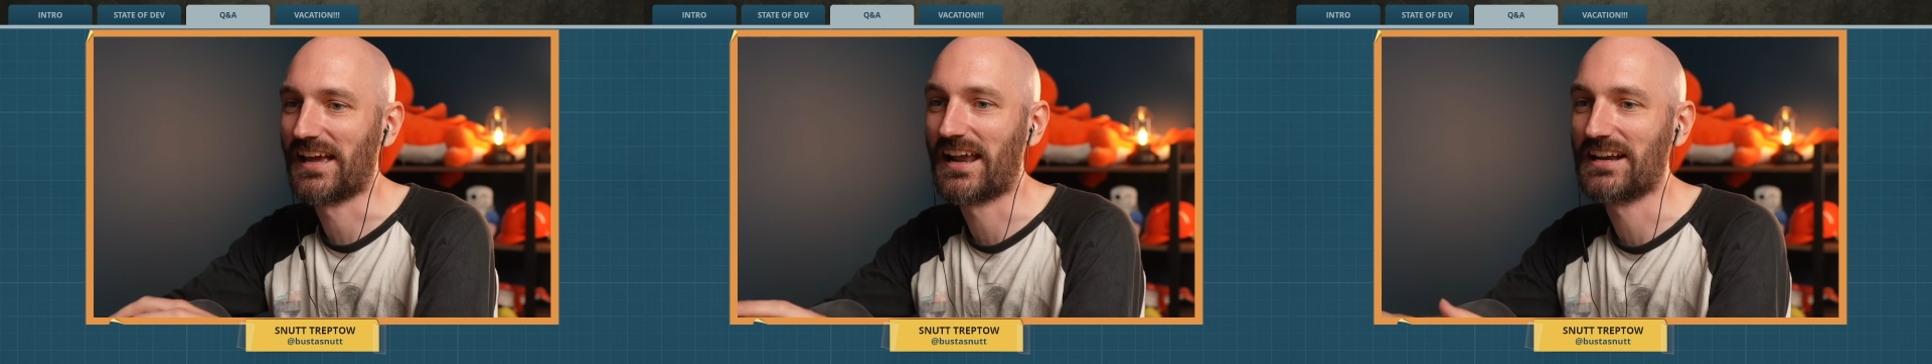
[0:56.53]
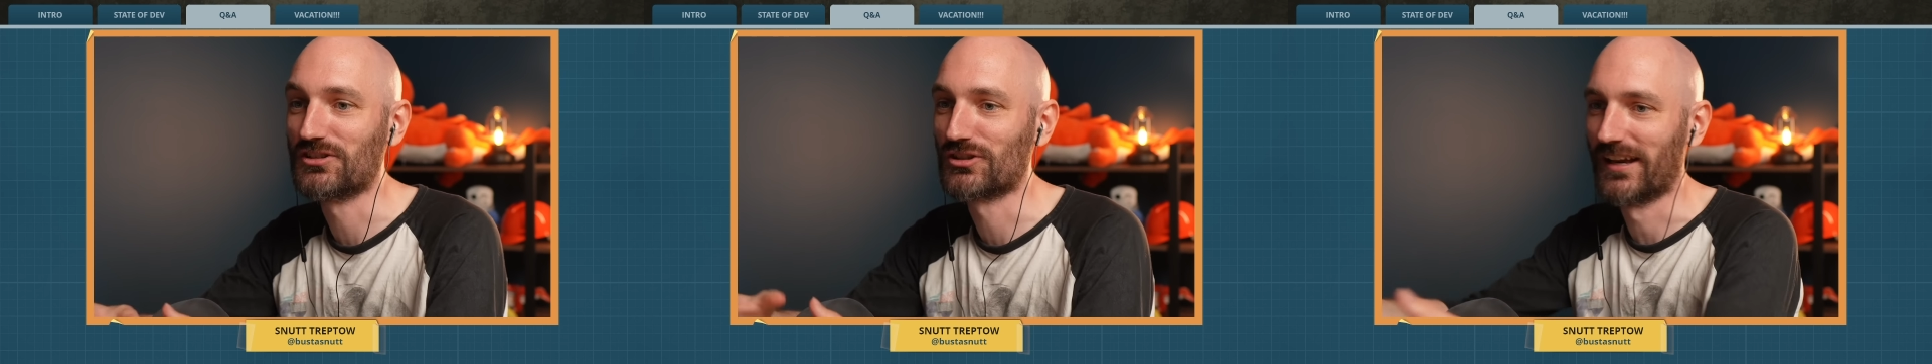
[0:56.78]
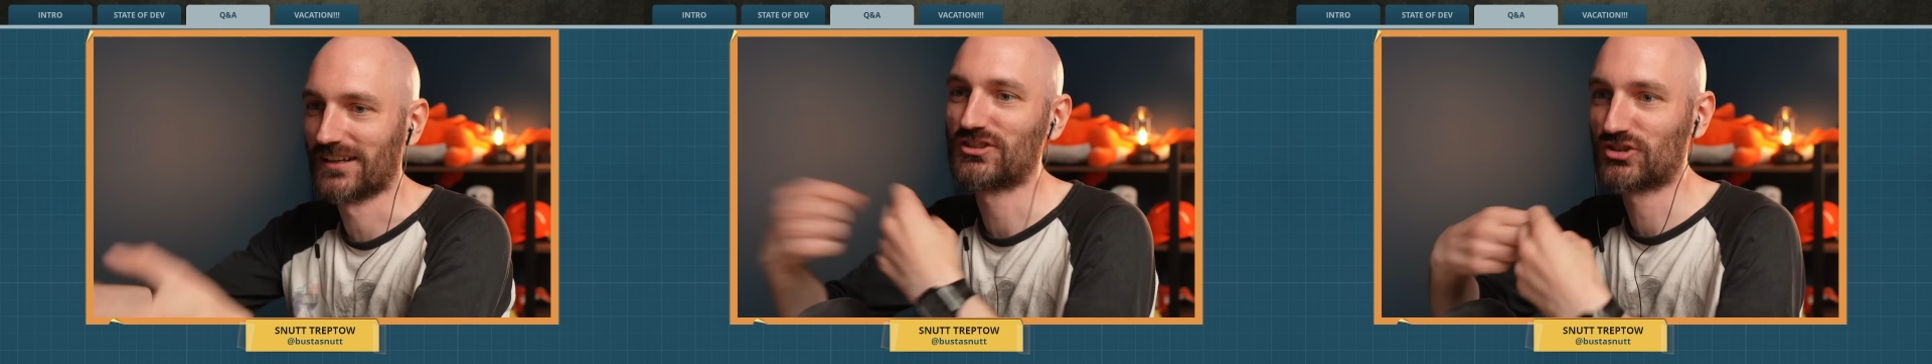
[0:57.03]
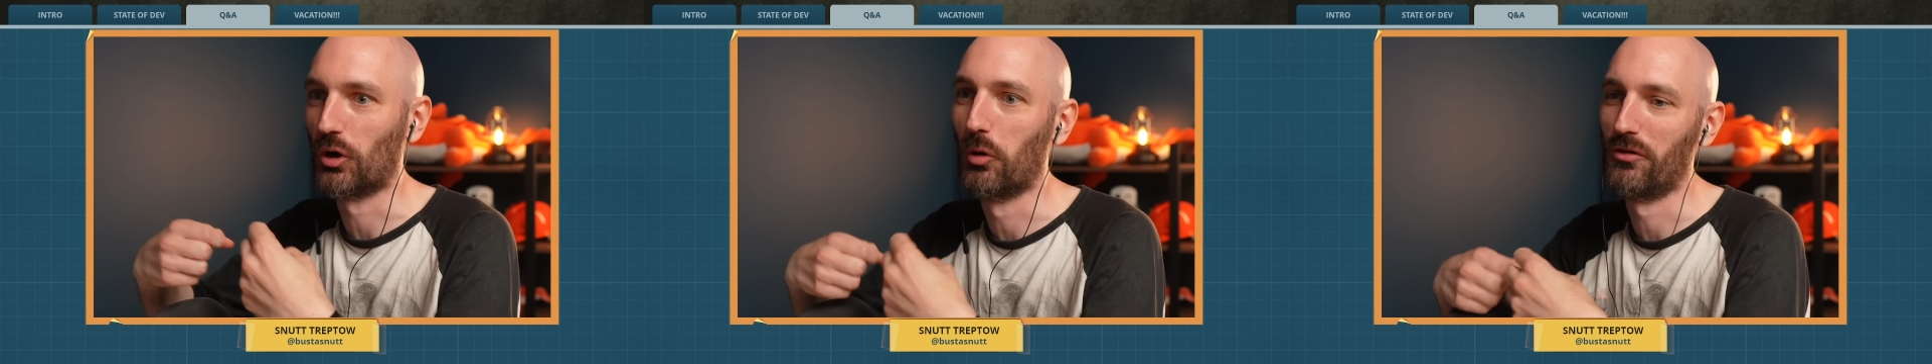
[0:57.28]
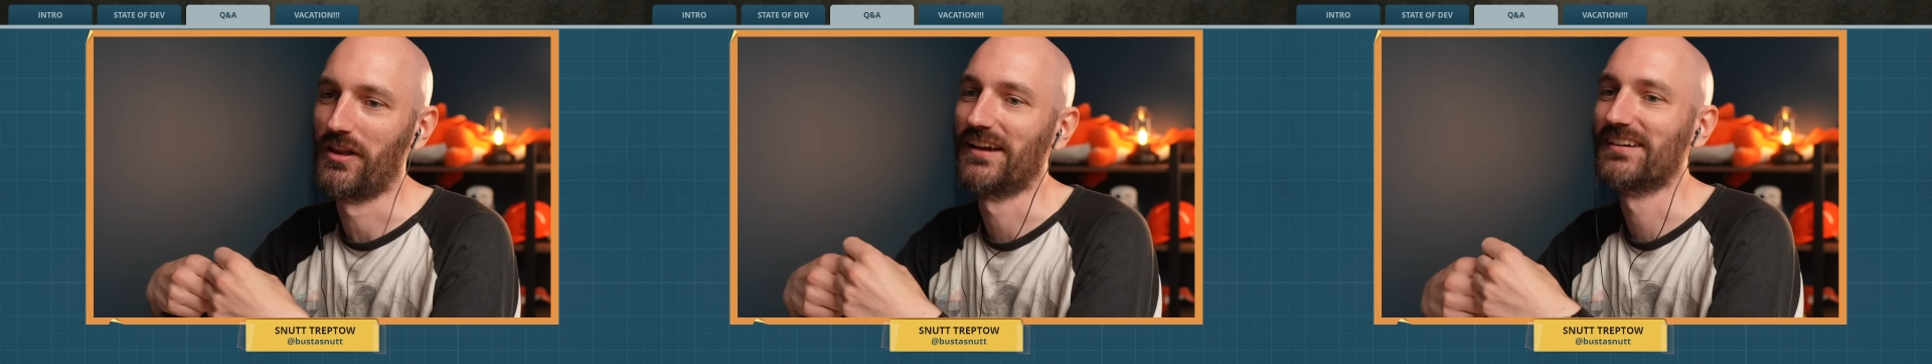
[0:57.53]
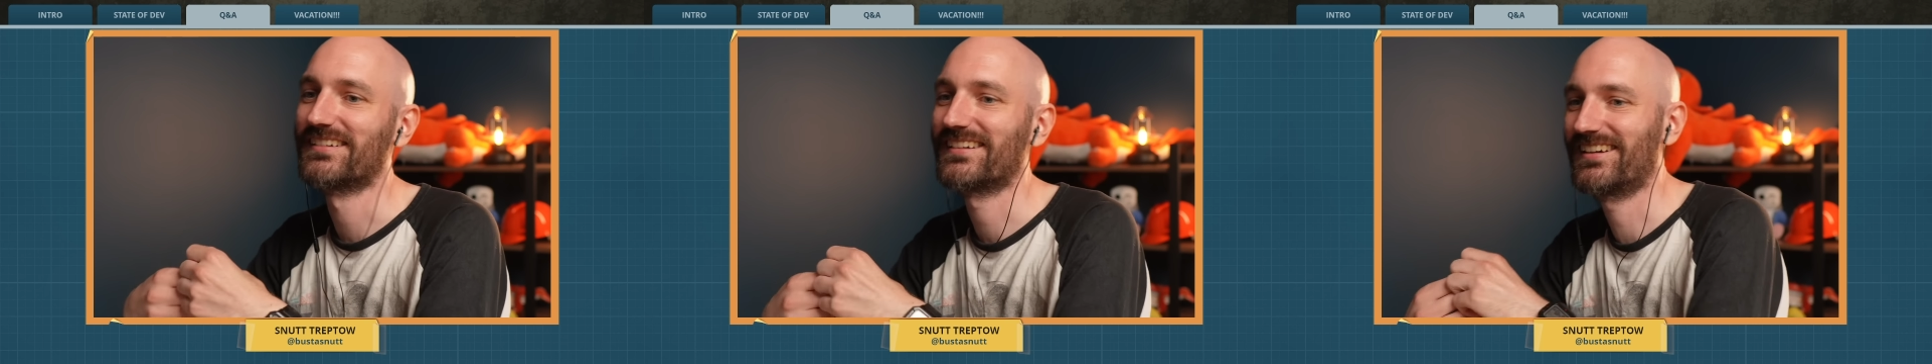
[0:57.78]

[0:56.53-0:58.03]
and I just like stole that.